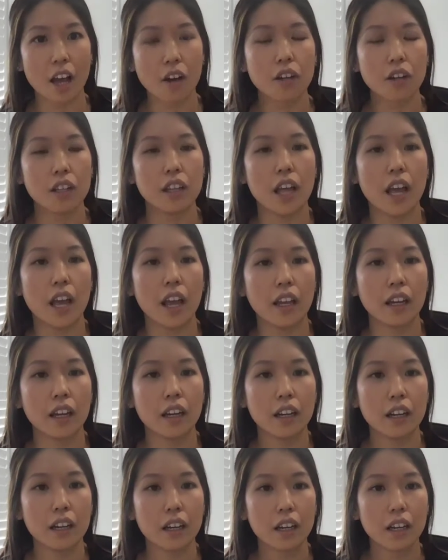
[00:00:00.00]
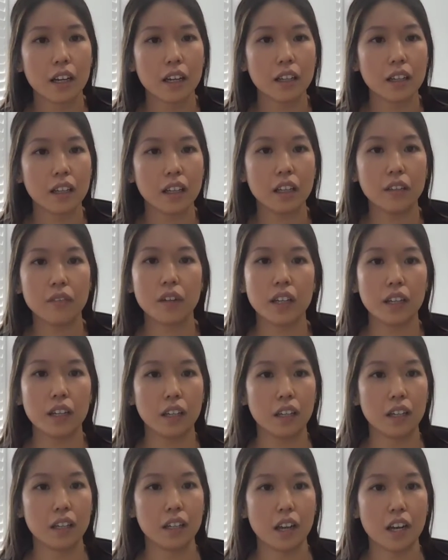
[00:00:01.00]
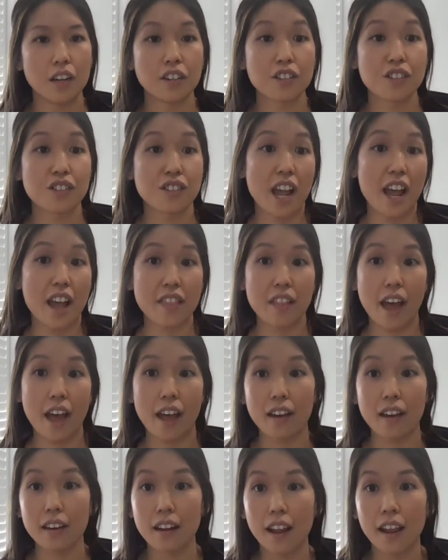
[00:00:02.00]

how could they even understand that?